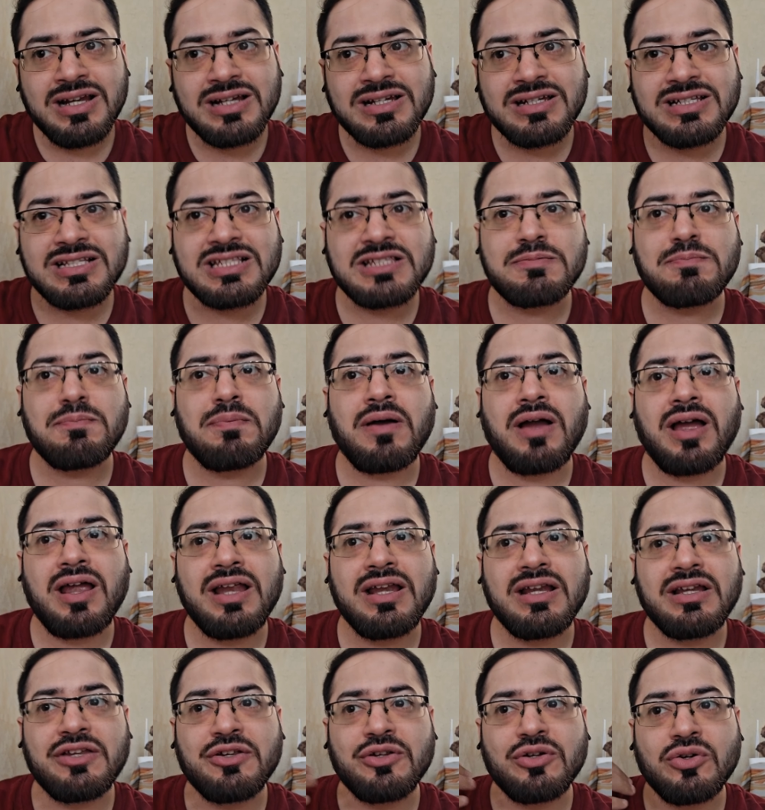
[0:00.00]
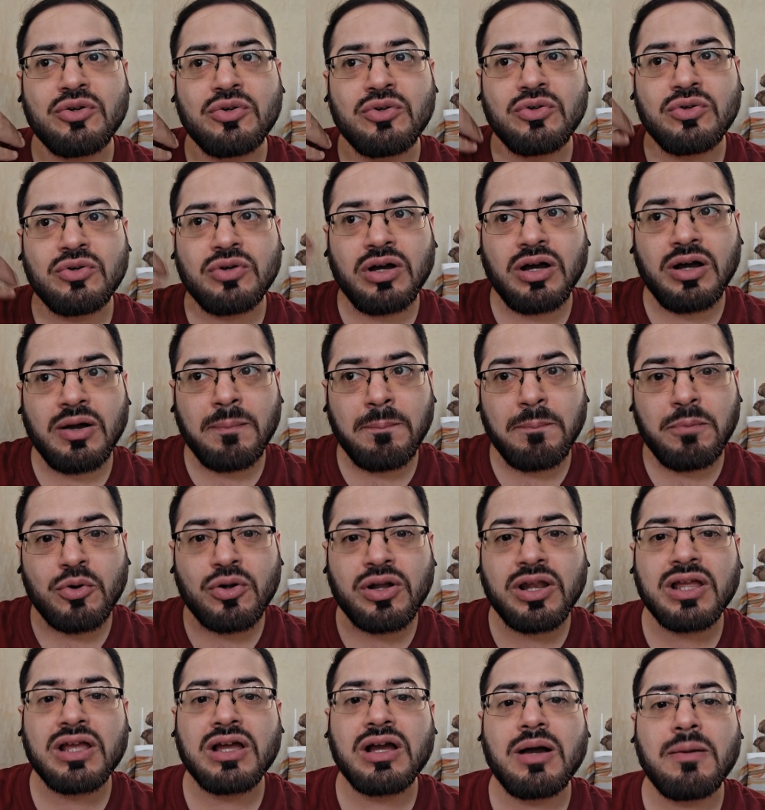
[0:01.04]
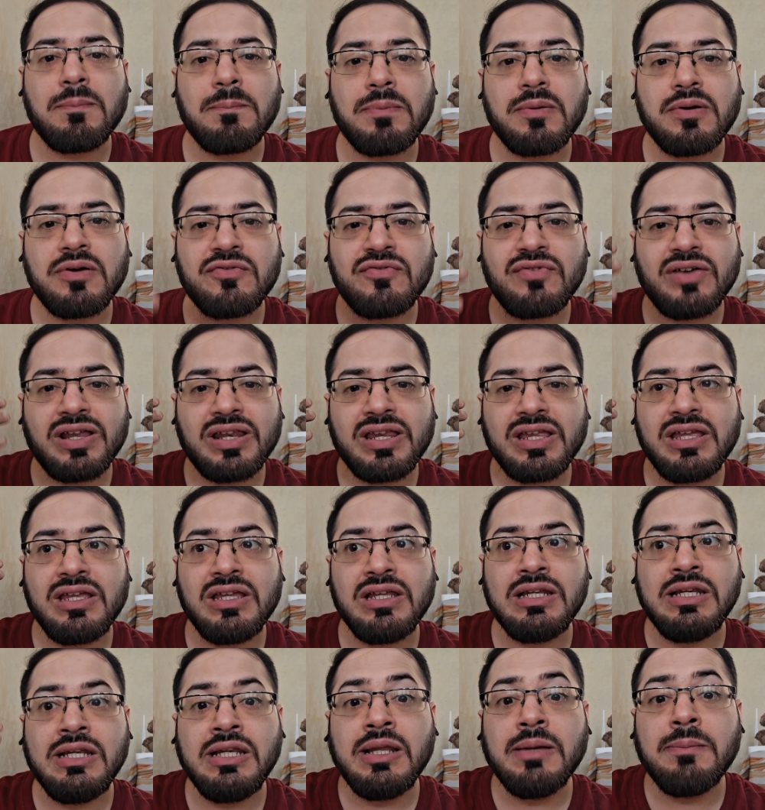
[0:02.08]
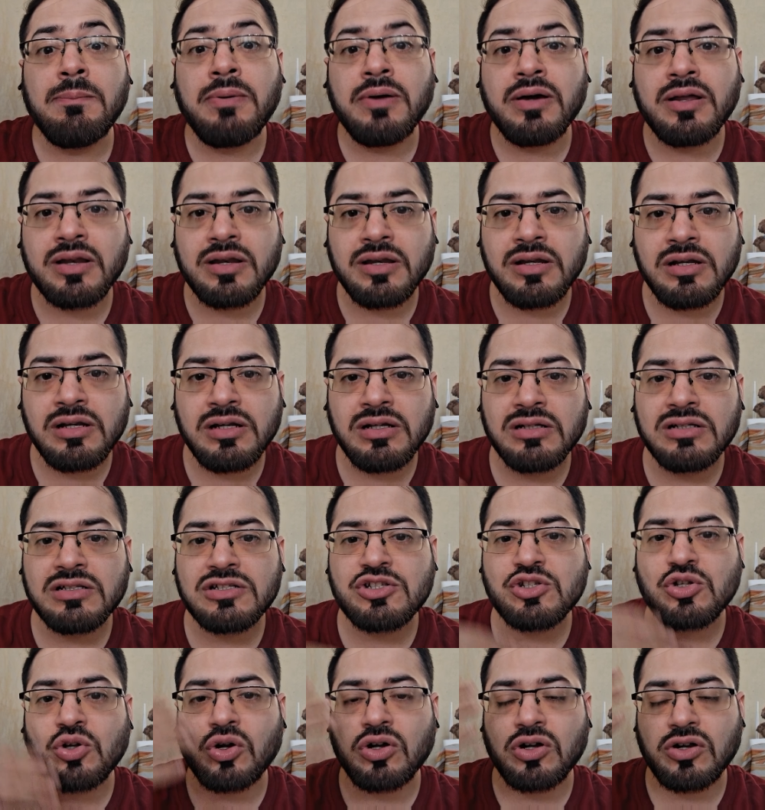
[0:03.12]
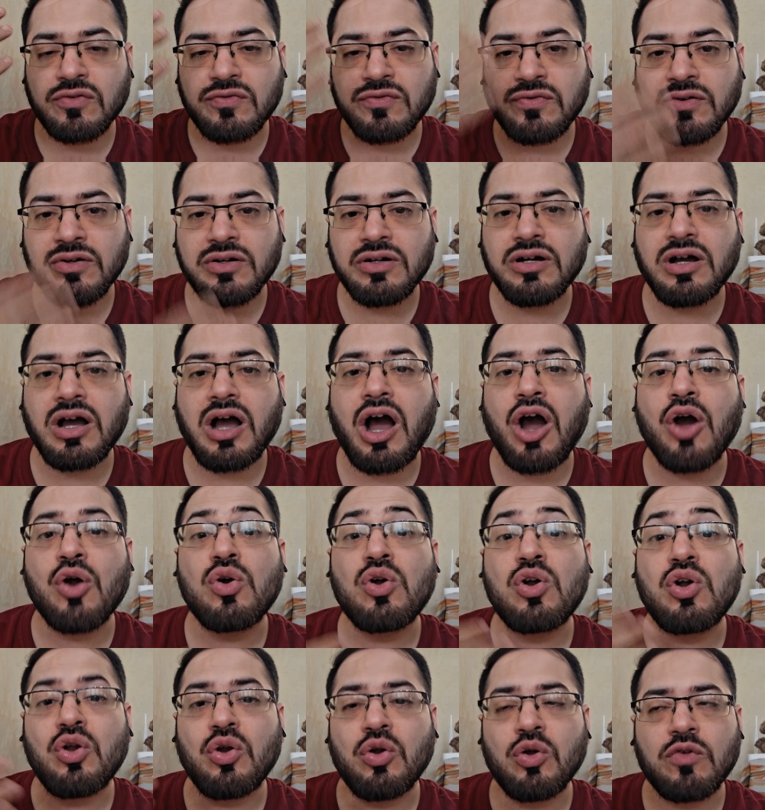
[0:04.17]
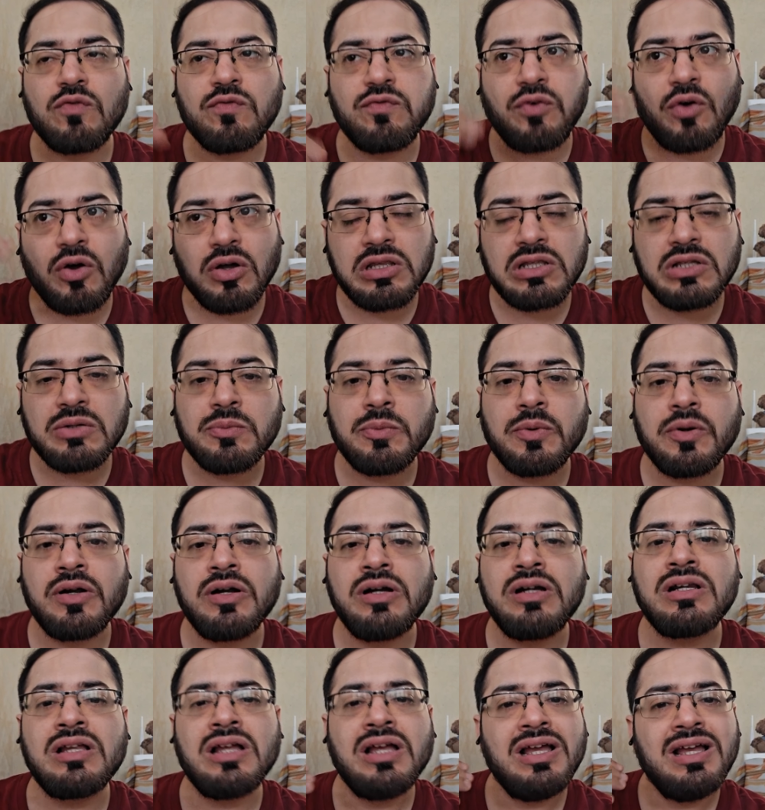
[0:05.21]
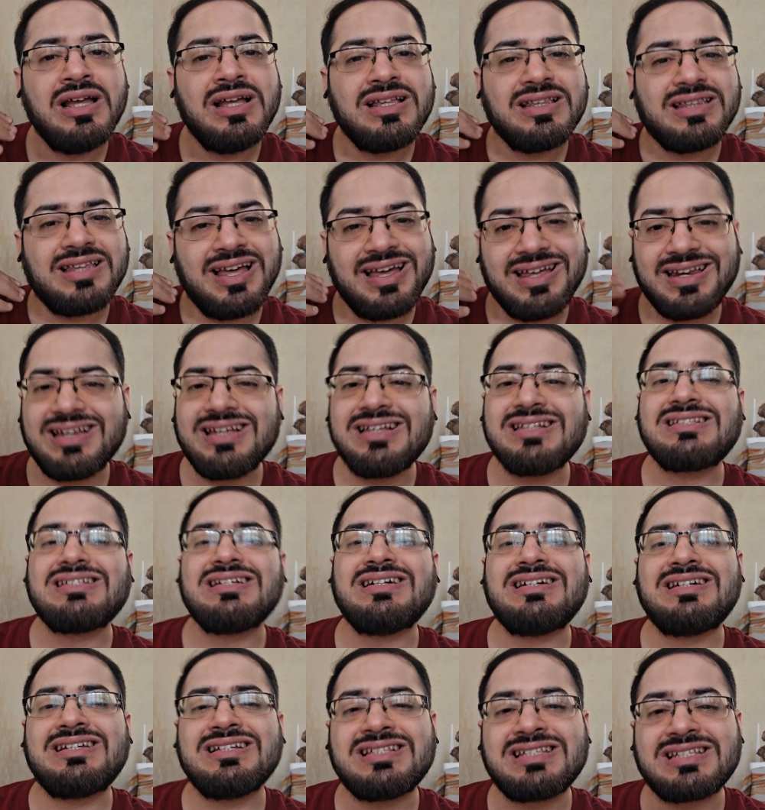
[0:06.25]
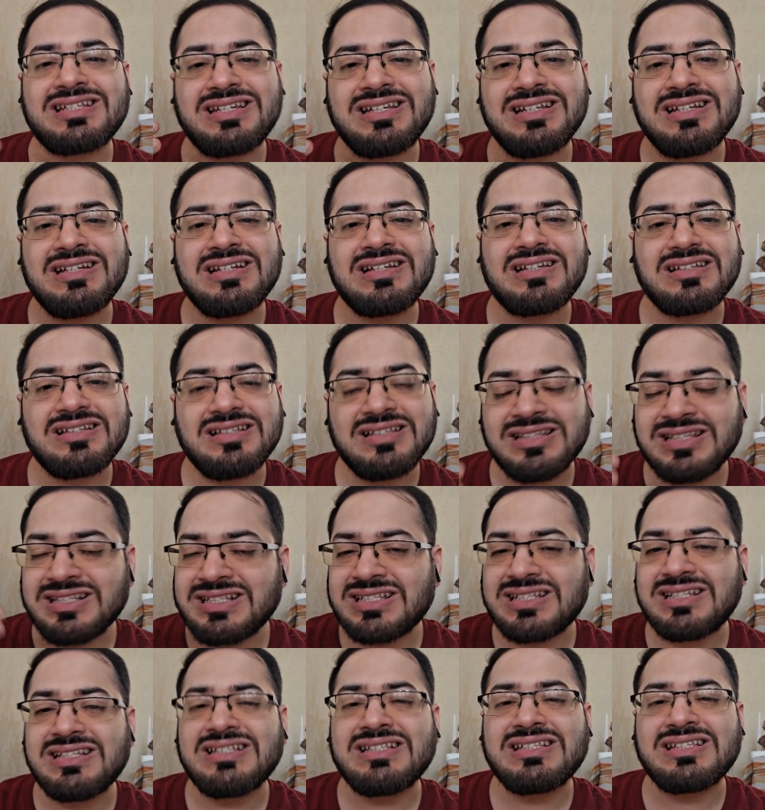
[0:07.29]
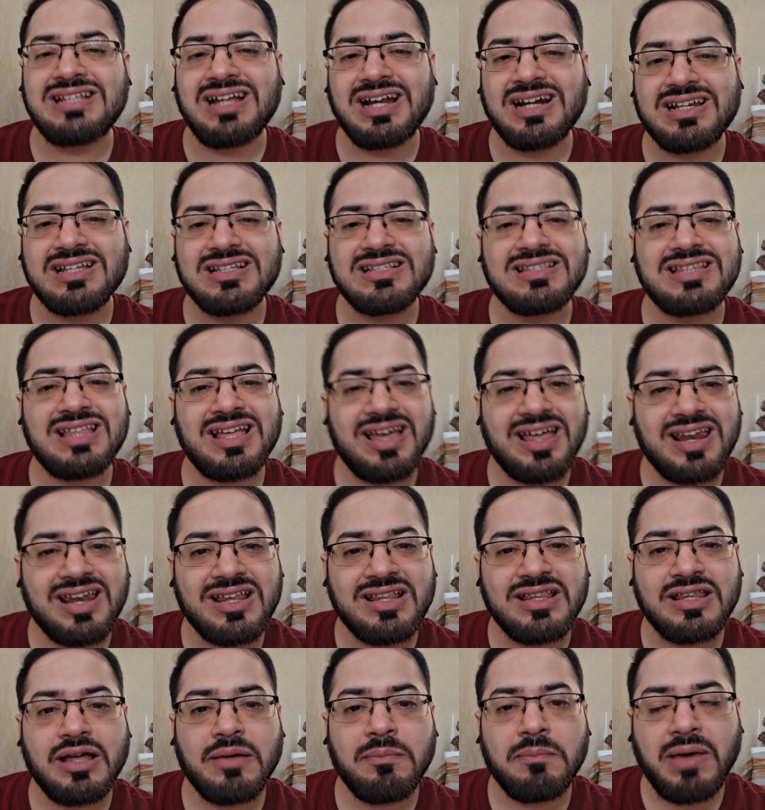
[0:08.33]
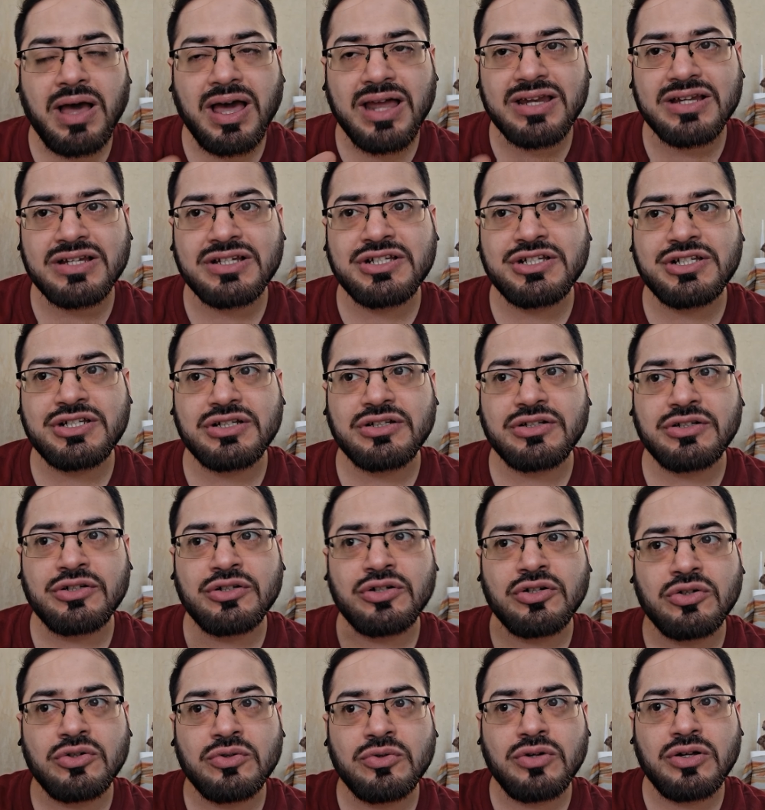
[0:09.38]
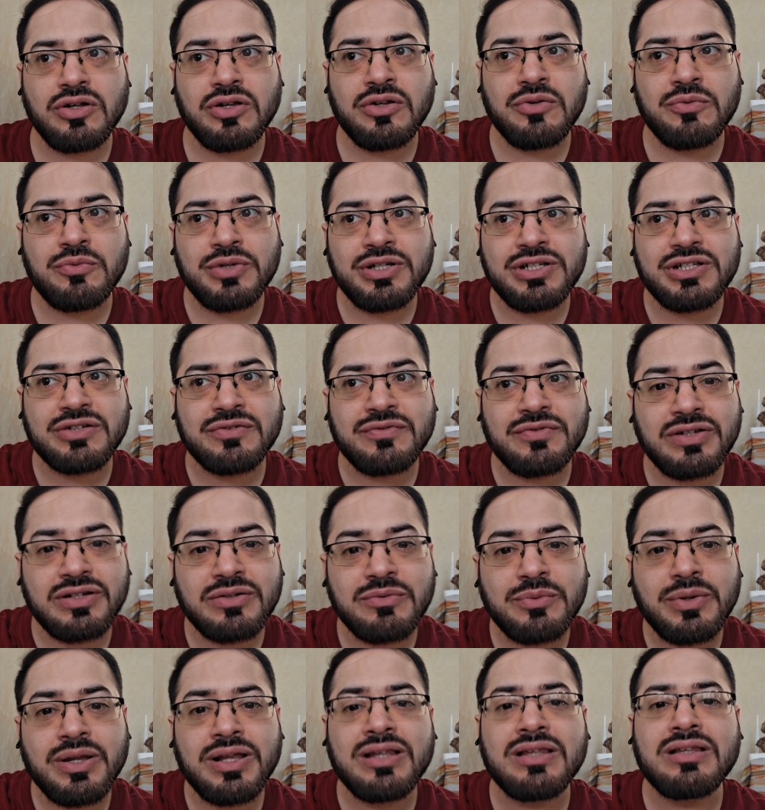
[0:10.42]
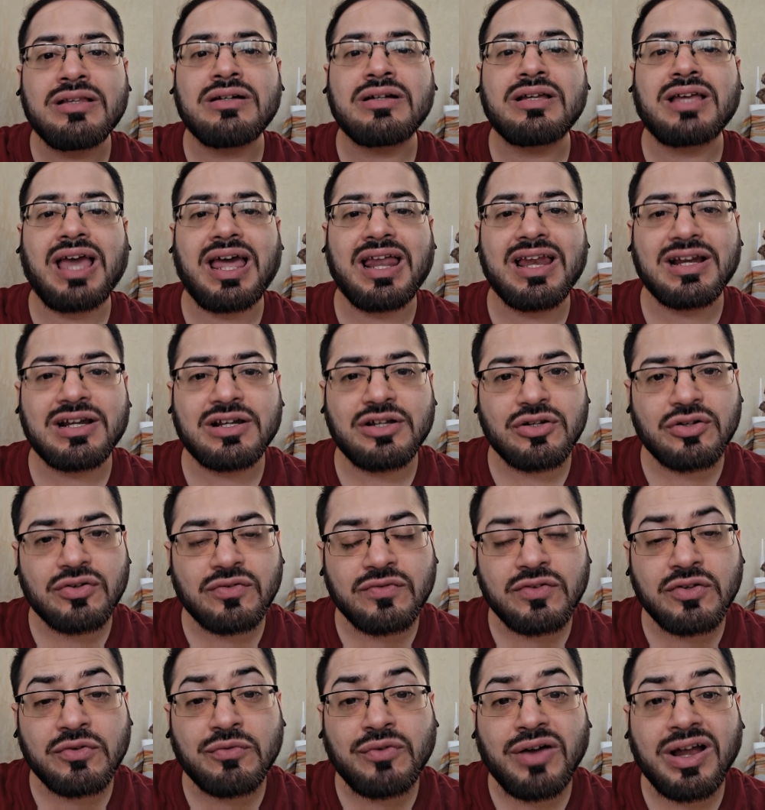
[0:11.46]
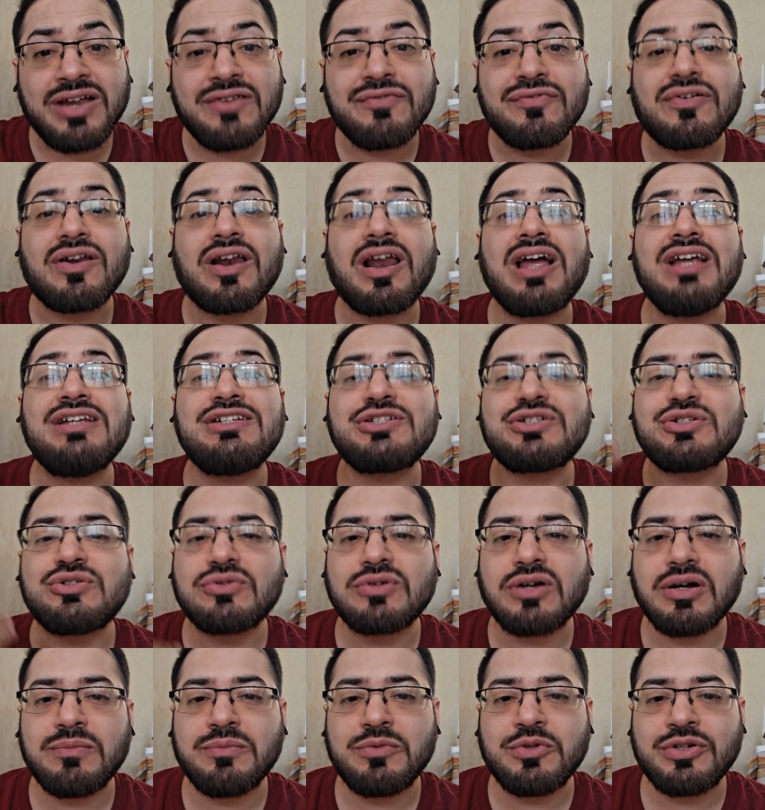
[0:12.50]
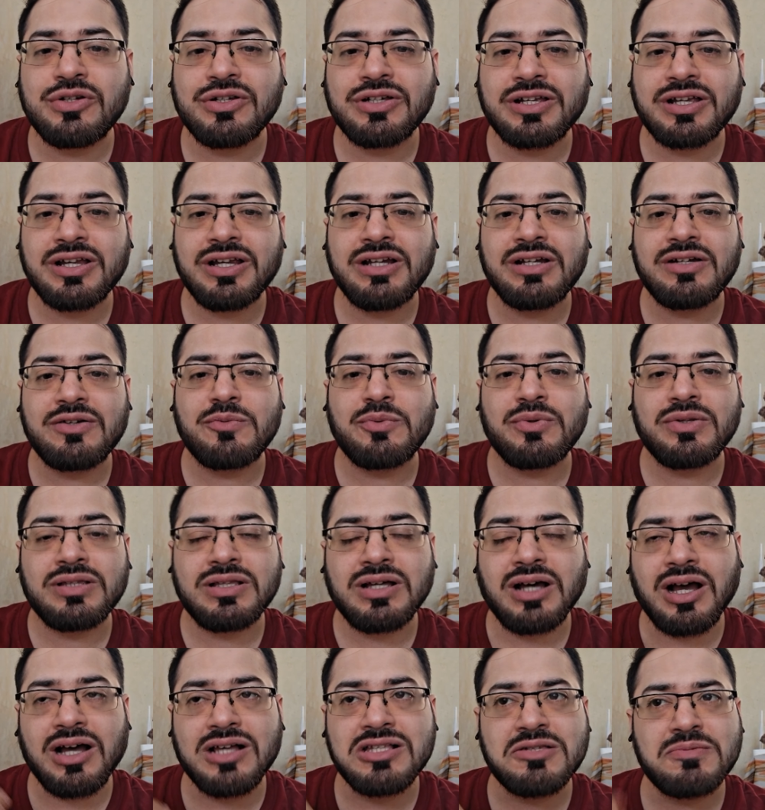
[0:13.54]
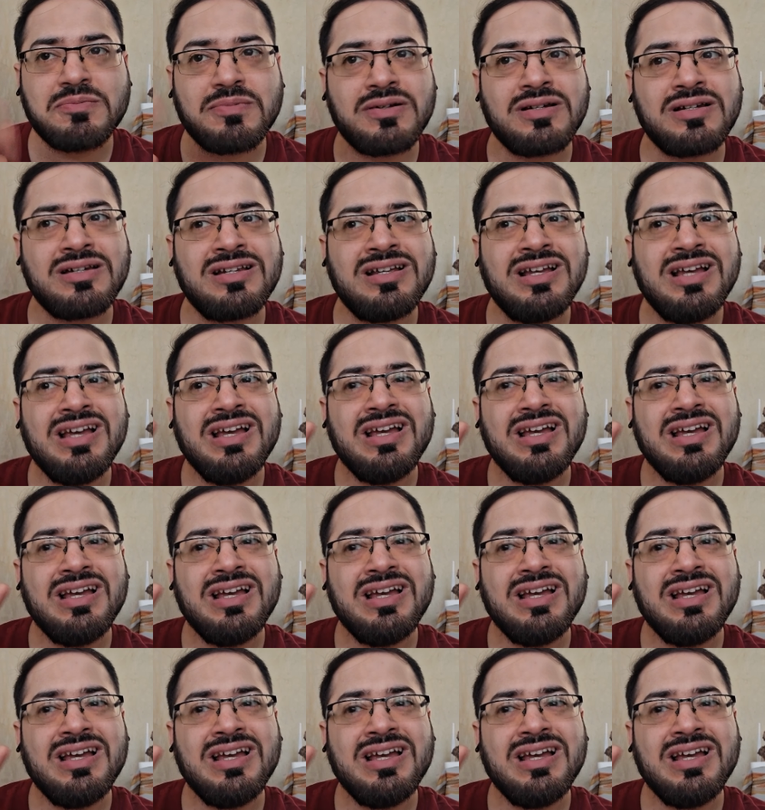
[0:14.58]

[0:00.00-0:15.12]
despite you know uh, putting up a very liberal sort of a outlook for the world there is a distant distance that is there in their marriage you know in which even when the character of the wife tries to communicate with the husband